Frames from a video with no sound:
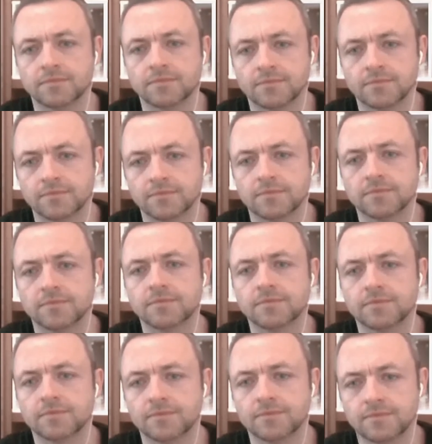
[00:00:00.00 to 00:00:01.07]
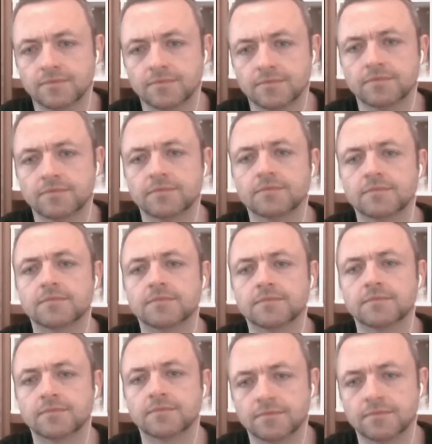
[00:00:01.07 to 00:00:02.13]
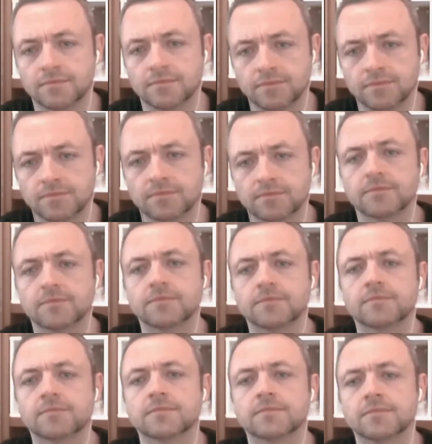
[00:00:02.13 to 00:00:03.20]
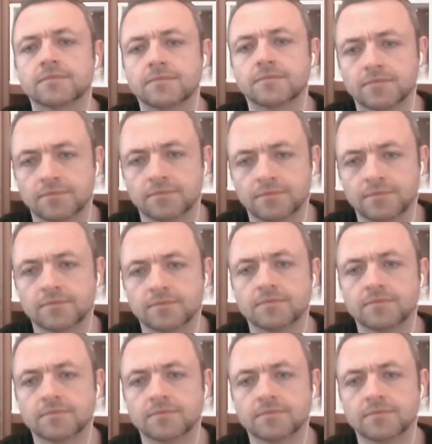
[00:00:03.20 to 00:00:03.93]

This person isn't speaking.